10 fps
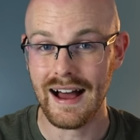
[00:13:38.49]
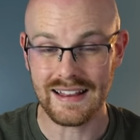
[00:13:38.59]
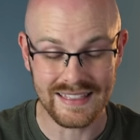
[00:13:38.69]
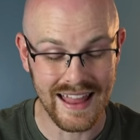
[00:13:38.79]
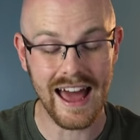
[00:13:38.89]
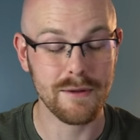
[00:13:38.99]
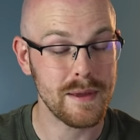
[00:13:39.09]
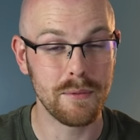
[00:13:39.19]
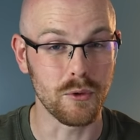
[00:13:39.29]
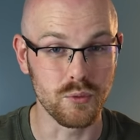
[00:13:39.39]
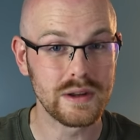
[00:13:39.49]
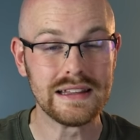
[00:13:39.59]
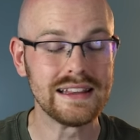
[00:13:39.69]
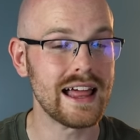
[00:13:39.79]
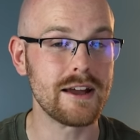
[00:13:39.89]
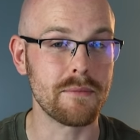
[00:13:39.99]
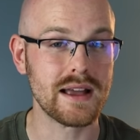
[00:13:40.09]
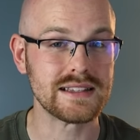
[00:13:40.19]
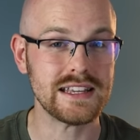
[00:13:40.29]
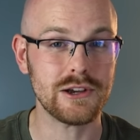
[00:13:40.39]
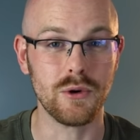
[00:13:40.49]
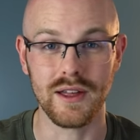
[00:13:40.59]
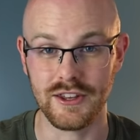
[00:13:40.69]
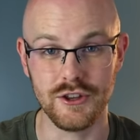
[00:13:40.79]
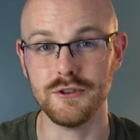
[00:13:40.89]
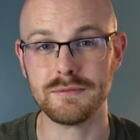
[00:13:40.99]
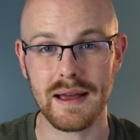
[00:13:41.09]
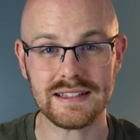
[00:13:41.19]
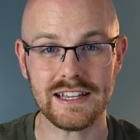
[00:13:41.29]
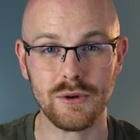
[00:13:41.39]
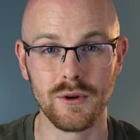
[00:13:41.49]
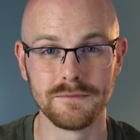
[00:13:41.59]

a lot of people really like MySQL and use MySQL.